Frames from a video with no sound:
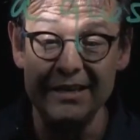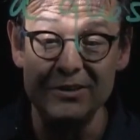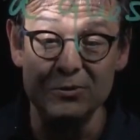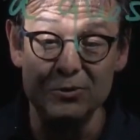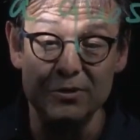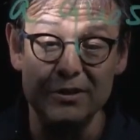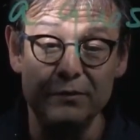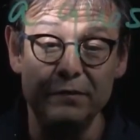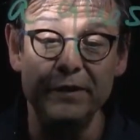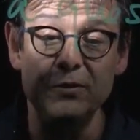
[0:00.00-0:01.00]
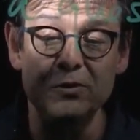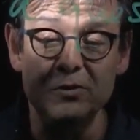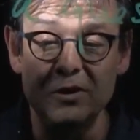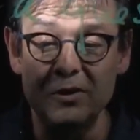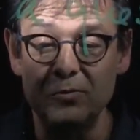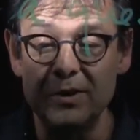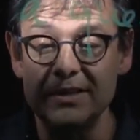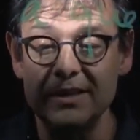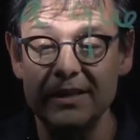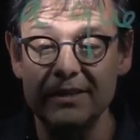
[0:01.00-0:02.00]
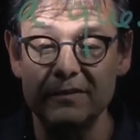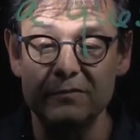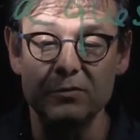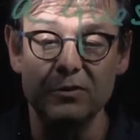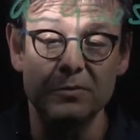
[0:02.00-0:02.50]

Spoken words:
and you try to figure what kind of